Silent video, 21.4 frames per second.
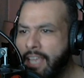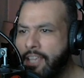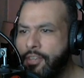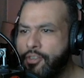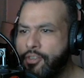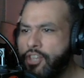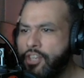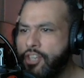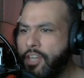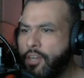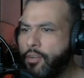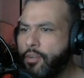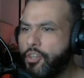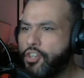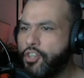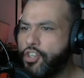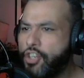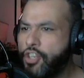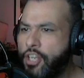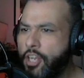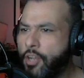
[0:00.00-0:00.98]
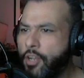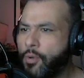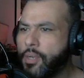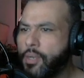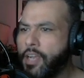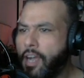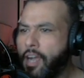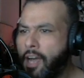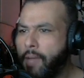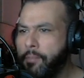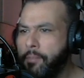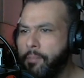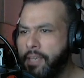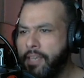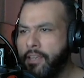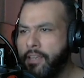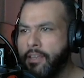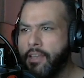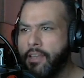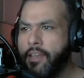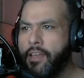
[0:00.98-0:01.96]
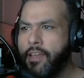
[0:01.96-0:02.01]
you, Shi- Shio
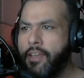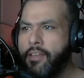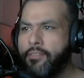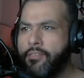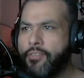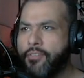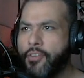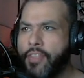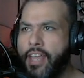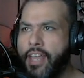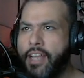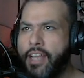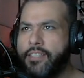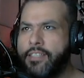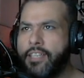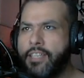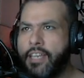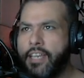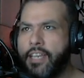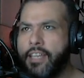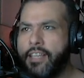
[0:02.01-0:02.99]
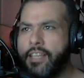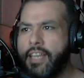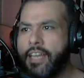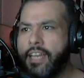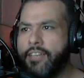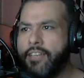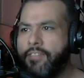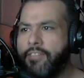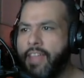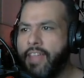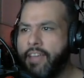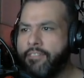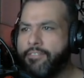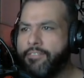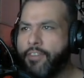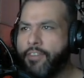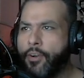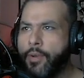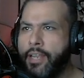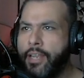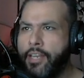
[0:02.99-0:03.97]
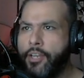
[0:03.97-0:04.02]
Kami, for that uh, that that
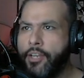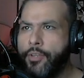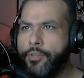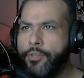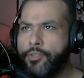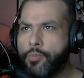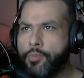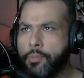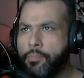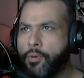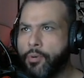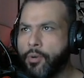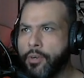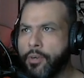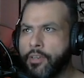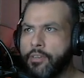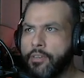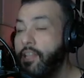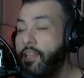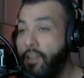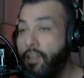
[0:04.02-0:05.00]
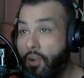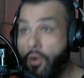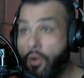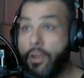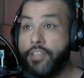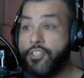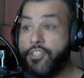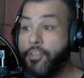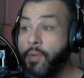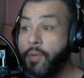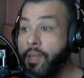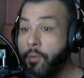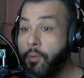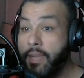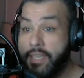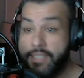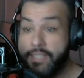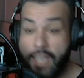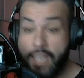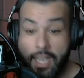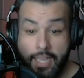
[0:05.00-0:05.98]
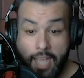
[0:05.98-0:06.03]
furry news report. All right, so
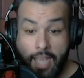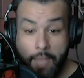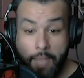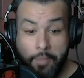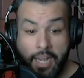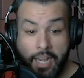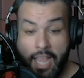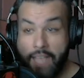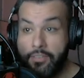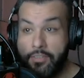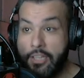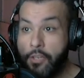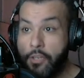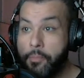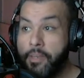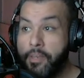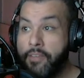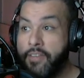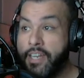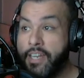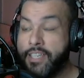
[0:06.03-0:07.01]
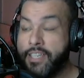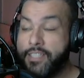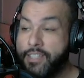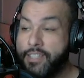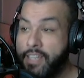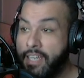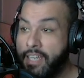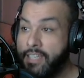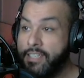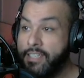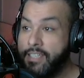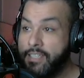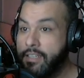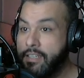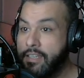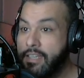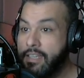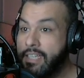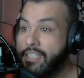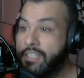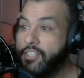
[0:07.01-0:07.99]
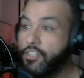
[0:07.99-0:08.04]
anyways, I, am gonna have a little bit of an extended
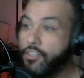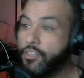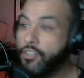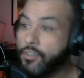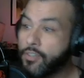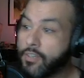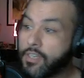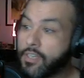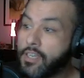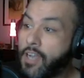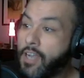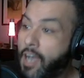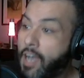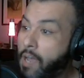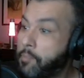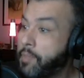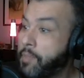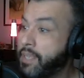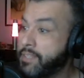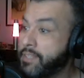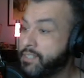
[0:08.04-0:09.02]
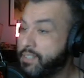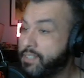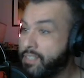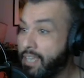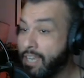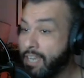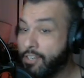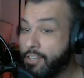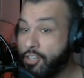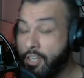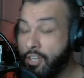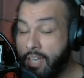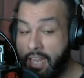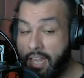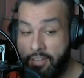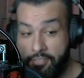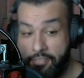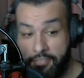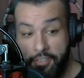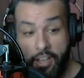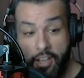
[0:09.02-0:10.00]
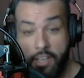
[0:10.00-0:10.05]
listener comment section,
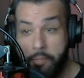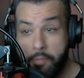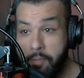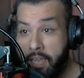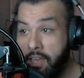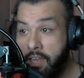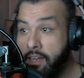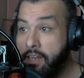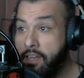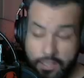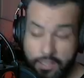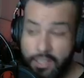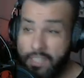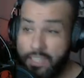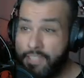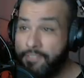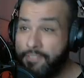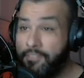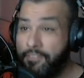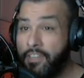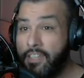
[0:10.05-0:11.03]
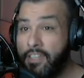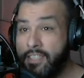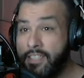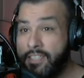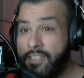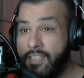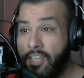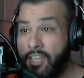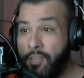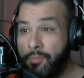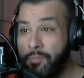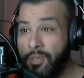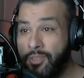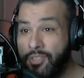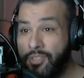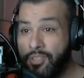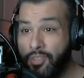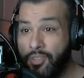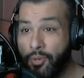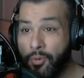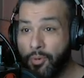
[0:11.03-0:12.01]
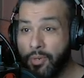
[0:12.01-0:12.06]
and fuck, man, this Phil Anselmo
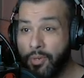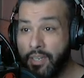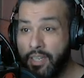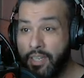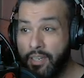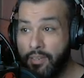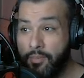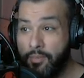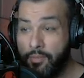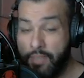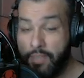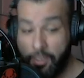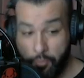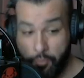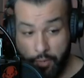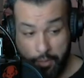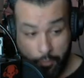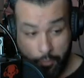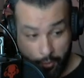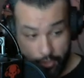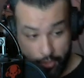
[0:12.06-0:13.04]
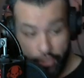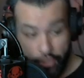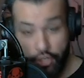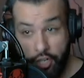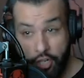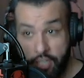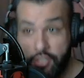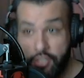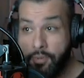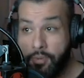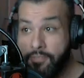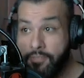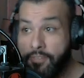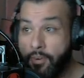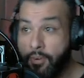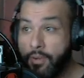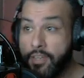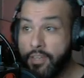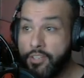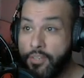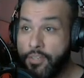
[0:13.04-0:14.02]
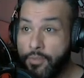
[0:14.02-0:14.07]
story that we were just
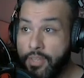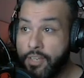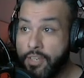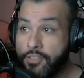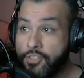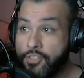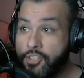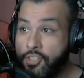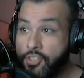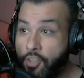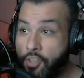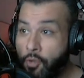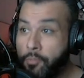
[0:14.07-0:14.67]
referring to. There's so